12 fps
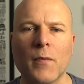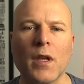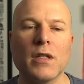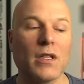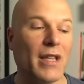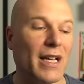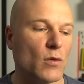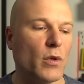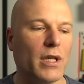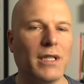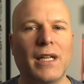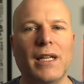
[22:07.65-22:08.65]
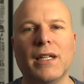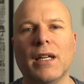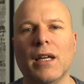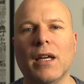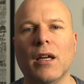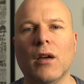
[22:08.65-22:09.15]
So that's what I did,
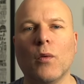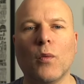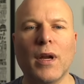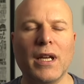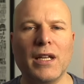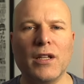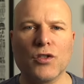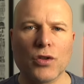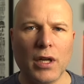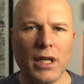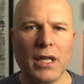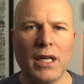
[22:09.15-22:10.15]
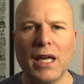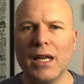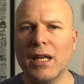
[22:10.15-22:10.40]
went in and tried it again,